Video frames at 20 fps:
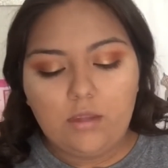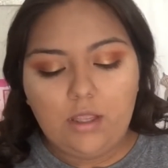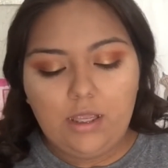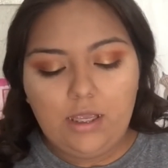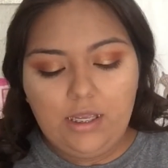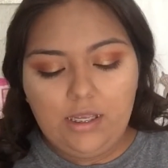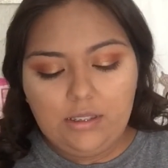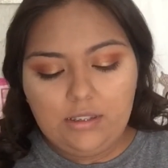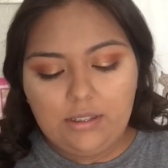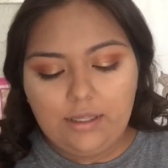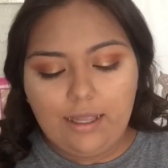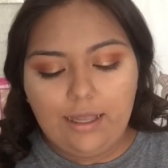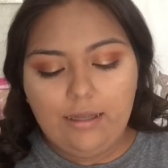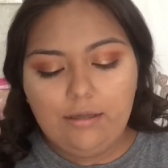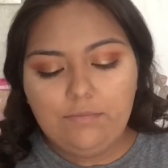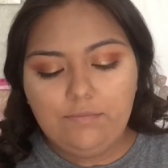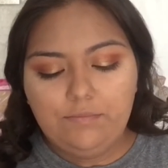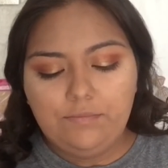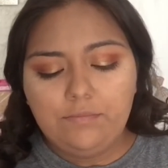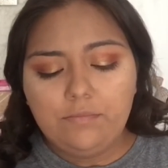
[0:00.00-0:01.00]
is
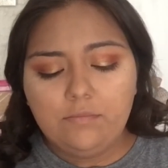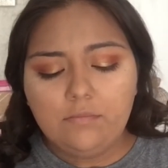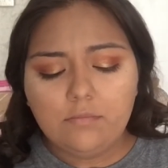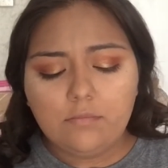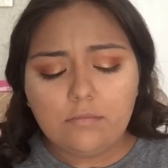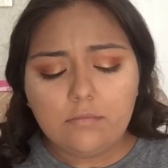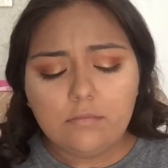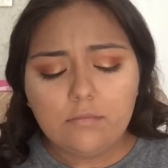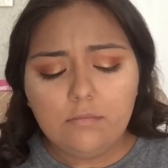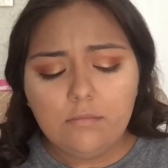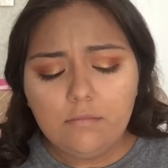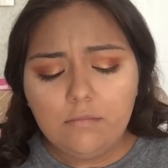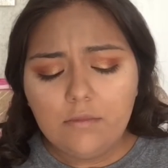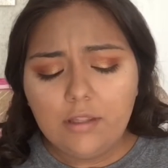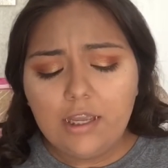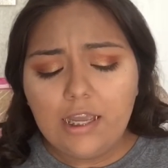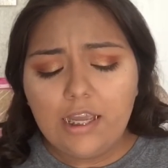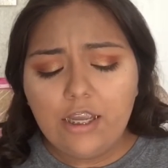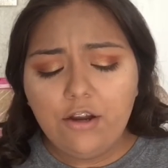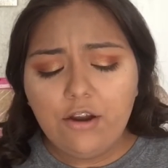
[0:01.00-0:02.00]
I